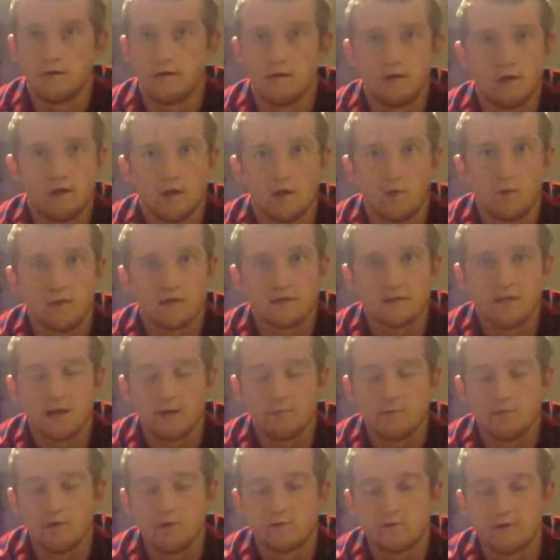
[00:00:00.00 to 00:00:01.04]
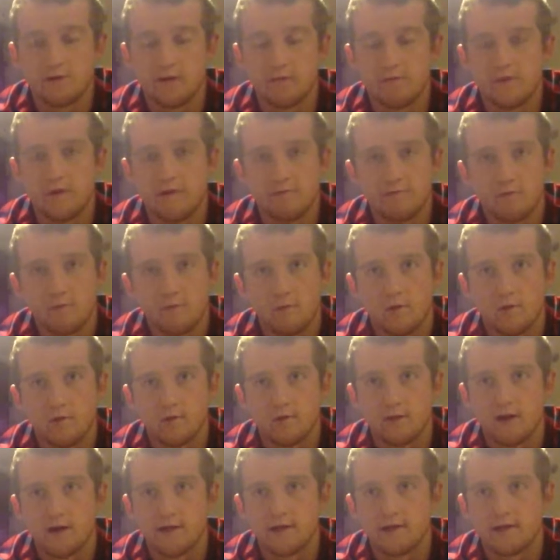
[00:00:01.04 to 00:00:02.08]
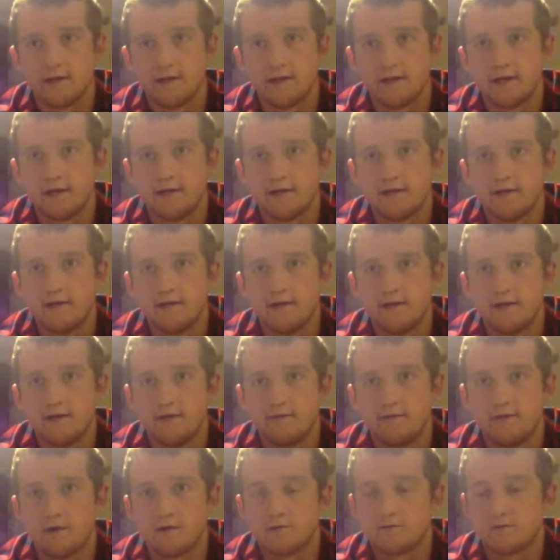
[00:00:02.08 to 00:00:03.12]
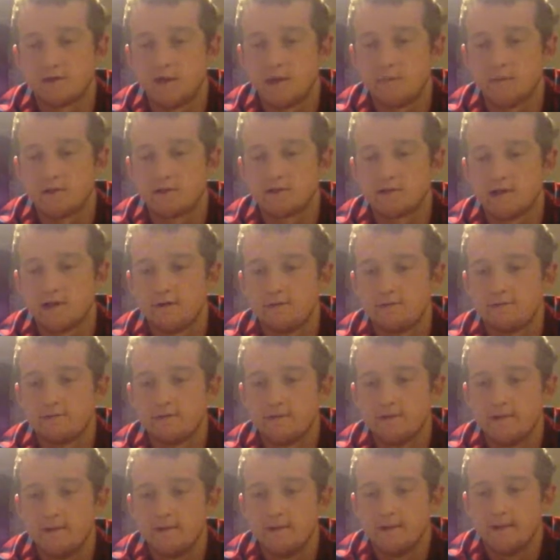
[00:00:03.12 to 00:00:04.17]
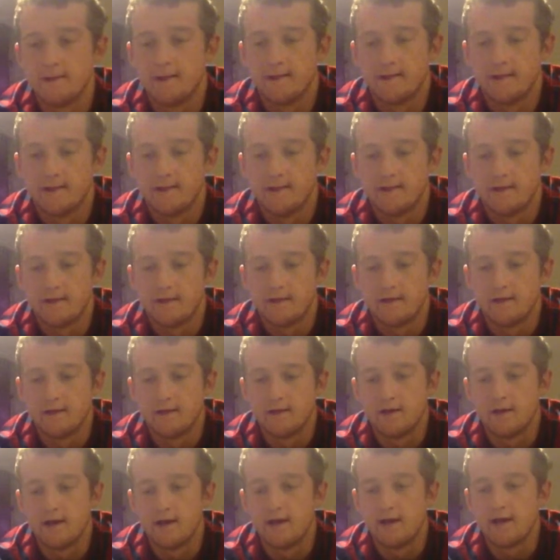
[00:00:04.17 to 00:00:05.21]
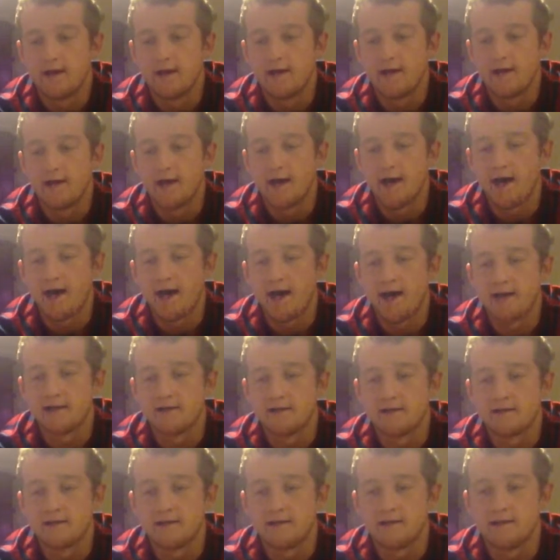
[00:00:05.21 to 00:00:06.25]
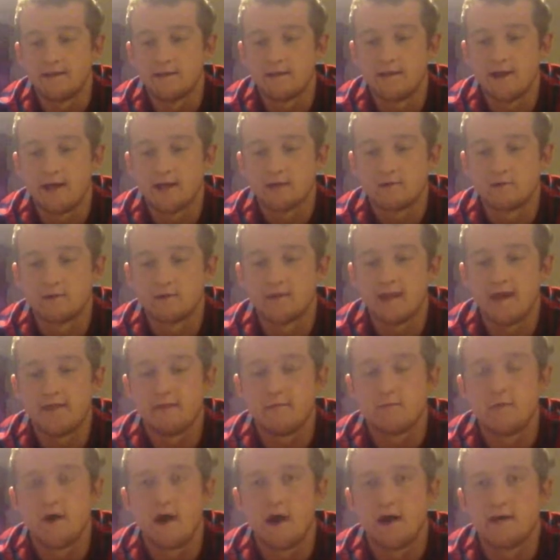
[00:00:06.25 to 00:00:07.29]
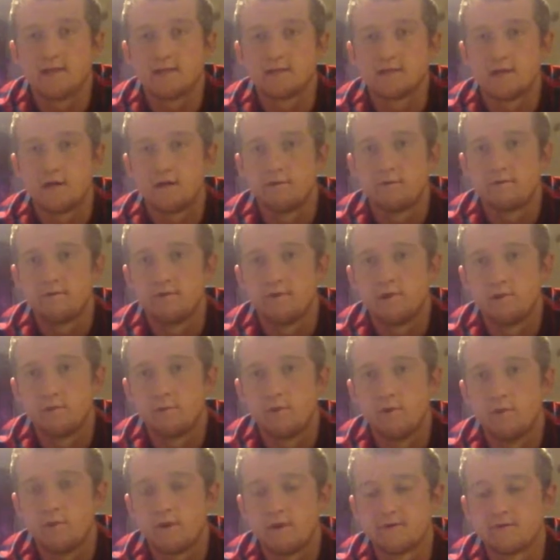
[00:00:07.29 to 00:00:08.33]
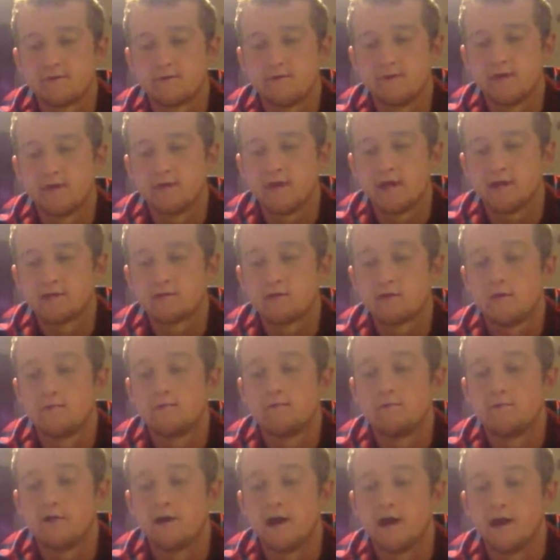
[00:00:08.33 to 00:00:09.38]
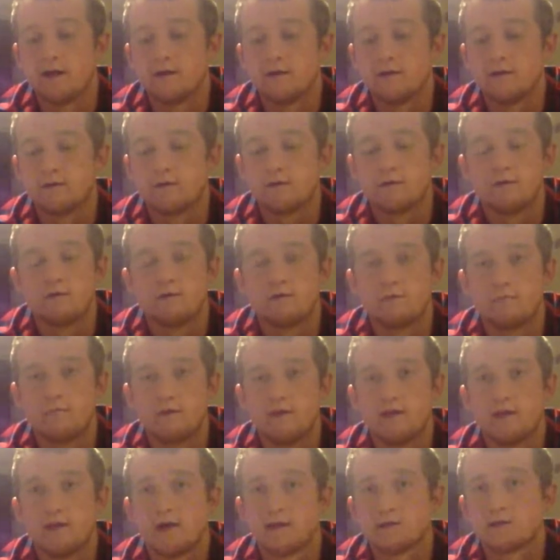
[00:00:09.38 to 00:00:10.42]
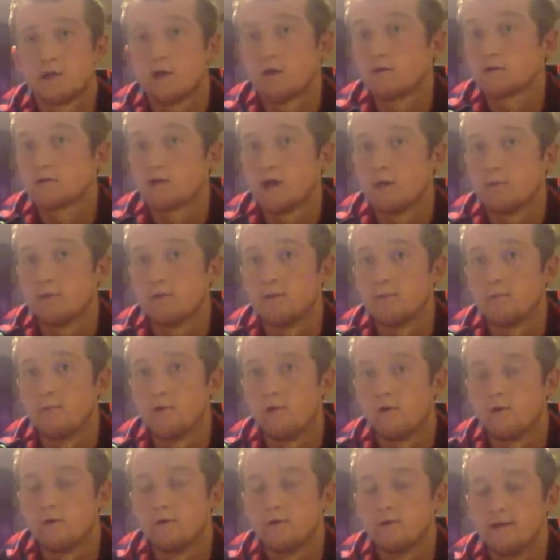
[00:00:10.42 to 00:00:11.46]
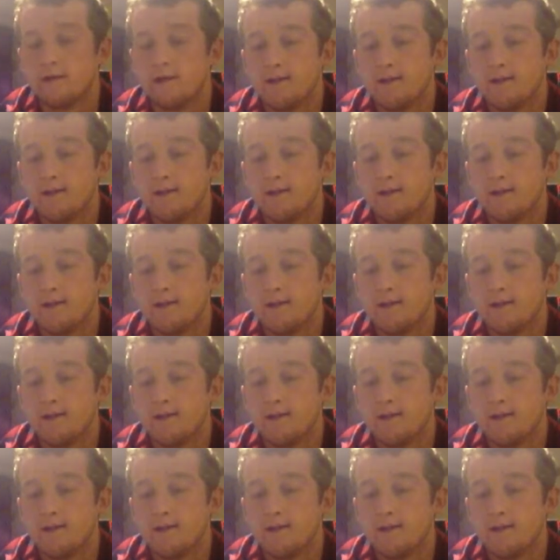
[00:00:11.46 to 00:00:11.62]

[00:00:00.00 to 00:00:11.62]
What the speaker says: You don't want slack boots when you're playing football. I can vouch for that myself. And the actual leather part itself of the boot gives a real nice comfort and real nice contact with the ball.